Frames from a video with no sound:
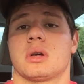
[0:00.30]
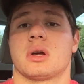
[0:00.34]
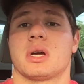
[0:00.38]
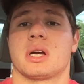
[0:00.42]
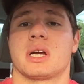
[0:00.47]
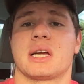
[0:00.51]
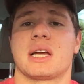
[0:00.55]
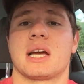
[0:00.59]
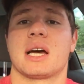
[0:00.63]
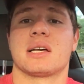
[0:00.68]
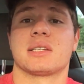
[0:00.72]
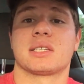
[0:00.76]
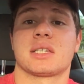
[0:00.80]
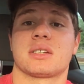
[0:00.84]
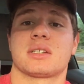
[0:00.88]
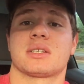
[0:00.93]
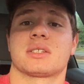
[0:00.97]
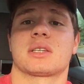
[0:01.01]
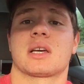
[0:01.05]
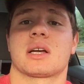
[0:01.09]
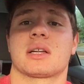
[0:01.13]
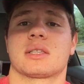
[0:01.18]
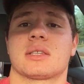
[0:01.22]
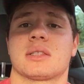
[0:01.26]
all right, guys, I
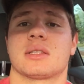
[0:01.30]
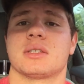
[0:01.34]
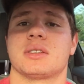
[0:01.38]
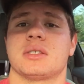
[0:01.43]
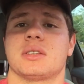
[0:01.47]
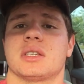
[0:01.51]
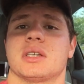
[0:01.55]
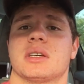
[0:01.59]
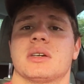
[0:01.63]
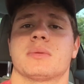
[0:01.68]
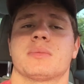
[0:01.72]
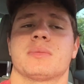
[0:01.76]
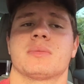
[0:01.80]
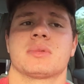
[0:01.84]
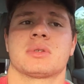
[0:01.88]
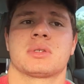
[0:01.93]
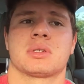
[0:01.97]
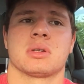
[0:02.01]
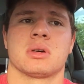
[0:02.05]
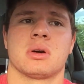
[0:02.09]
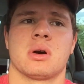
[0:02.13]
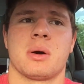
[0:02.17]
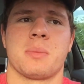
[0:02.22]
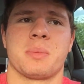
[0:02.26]
just got to the gym,
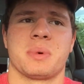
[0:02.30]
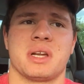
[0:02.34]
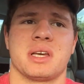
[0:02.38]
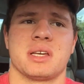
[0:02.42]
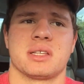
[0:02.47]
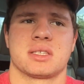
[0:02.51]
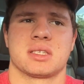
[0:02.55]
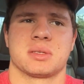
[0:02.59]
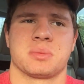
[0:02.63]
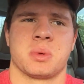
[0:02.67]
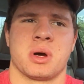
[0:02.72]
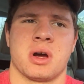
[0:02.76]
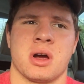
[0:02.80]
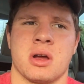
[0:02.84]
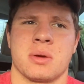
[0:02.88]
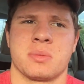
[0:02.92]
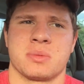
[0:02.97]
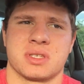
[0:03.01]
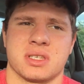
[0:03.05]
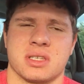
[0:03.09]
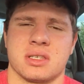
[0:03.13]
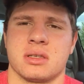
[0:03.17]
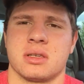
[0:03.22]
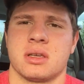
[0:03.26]
so I'm going to hit some
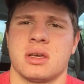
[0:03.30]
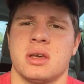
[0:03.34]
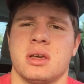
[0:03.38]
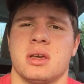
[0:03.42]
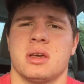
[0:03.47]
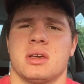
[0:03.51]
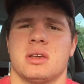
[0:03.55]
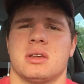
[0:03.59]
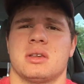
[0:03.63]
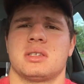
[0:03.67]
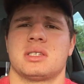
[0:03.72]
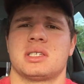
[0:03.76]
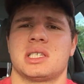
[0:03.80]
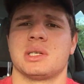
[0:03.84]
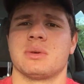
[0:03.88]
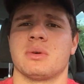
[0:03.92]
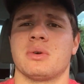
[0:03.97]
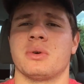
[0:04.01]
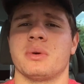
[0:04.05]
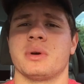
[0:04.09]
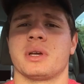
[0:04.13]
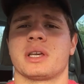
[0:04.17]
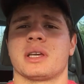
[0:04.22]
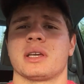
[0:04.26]
arms and see
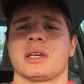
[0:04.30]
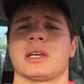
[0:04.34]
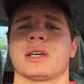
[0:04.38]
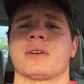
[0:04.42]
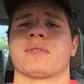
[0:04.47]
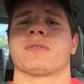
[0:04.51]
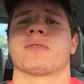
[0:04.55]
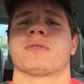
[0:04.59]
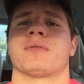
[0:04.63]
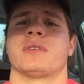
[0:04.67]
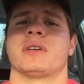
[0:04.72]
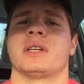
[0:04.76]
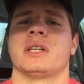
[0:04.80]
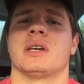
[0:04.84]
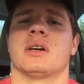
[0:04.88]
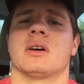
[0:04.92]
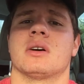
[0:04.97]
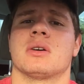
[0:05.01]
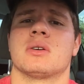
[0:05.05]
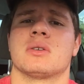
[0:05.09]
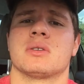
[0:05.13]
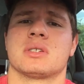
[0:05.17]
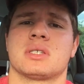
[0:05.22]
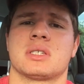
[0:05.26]
what we can get for
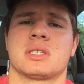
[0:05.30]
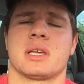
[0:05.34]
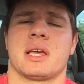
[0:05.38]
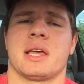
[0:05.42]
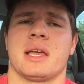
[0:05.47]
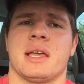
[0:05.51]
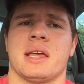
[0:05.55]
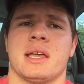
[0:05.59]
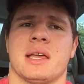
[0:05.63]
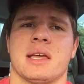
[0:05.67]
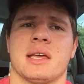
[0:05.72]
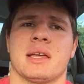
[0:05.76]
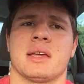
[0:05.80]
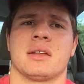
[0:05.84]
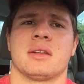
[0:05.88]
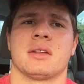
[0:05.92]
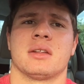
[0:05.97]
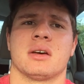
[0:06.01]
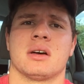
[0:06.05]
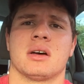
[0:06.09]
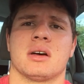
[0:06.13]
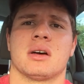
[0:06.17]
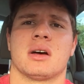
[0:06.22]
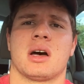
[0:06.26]
videos.
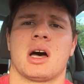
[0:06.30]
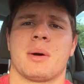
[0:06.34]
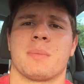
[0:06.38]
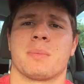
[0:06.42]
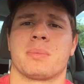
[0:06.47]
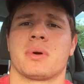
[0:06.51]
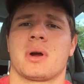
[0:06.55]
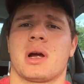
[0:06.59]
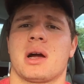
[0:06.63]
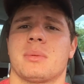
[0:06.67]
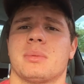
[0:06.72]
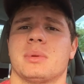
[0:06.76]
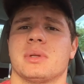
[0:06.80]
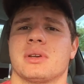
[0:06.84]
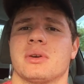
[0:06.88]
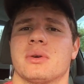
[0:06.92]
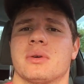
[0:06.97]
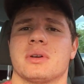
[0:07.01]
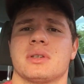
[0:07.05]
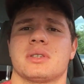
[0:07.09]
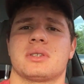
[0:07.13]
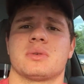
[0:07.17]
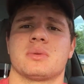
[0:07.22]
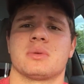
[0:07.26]
And I'm probably
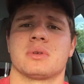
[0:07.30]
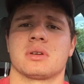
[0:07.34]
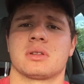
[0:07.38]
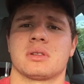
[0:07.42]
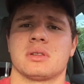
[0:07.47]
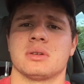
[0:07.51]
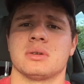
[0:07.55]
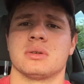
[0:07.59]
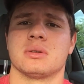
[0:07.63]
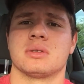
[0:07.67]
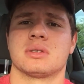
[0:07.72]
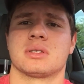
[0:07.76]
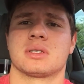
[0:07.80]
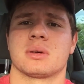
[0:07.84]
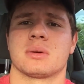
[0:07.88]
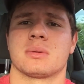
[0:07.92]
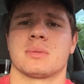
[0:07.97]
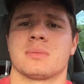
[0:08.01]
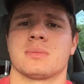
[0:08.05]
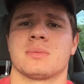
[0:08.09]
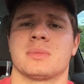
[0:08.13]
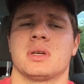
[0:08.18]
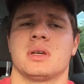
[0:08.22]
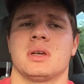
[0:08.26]
going to include
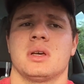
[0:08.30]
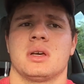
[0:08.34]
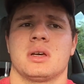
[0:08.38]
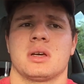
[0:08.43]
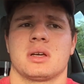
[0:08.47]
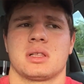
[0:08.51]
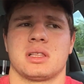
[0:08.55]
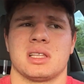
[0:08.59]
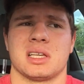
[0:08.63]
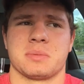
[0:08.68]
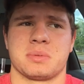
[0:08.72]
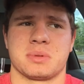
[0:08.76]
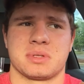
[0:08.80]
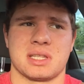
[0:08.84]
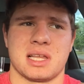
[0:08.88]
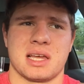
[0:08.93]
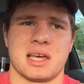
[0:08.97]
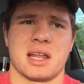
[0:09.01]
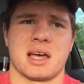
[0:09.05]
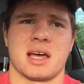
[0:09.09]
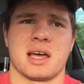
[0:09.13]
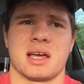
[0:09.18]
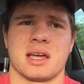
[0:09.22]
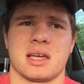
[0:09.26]
some clips
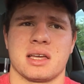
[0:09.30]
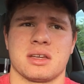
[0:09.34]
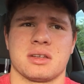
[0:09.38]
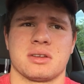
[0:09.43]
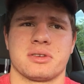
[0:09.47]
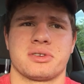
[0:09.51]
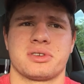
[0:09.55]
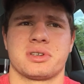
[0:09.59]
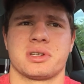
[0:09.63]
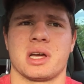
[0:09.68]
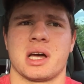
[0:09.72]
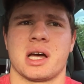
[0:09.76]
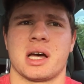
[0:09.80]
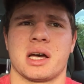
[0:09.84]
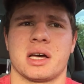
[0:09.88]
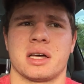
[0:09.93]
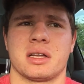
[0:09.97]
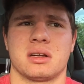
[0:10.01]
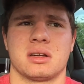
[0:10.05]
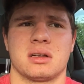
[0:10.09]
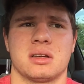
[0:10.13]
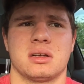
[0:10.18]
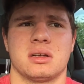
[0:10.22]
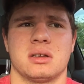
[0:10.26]
that I shot